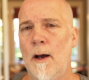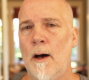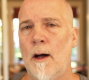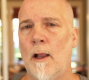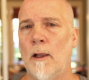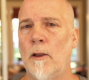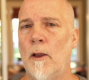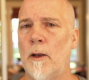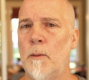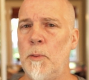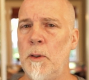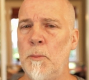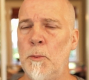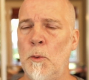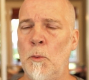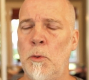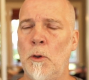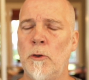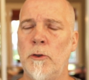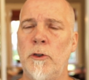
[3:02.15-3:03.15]
A lot of
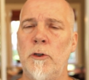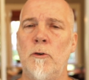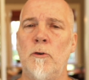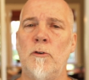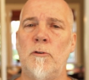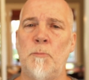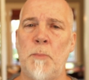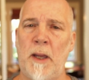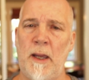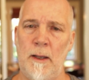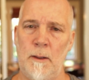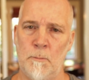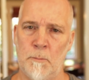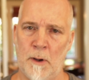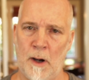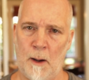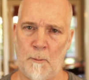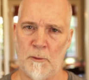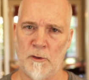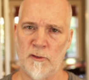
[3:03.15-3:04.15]
people will use paint and
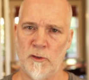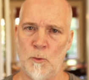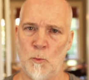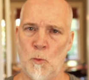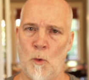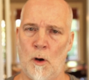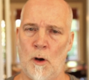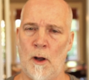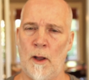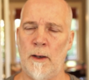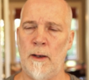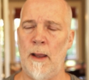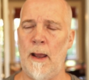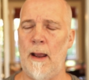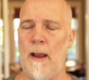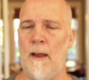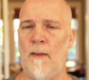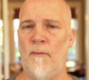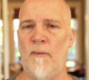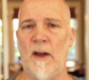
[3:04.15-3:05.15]
primers in one,
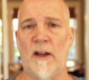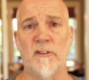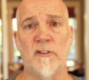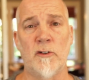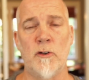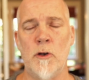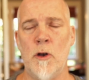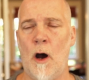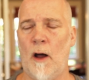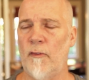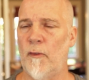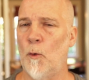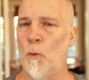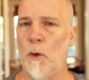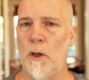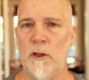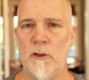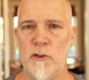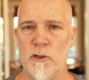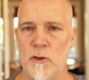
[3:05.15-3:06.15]
and that's not the
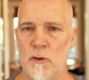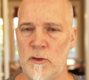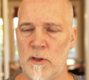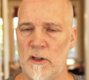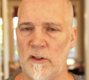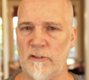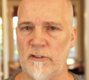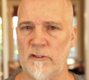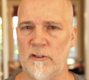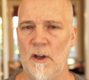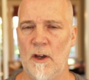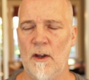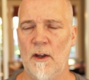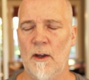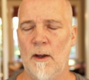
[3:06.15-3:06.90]
way to do this.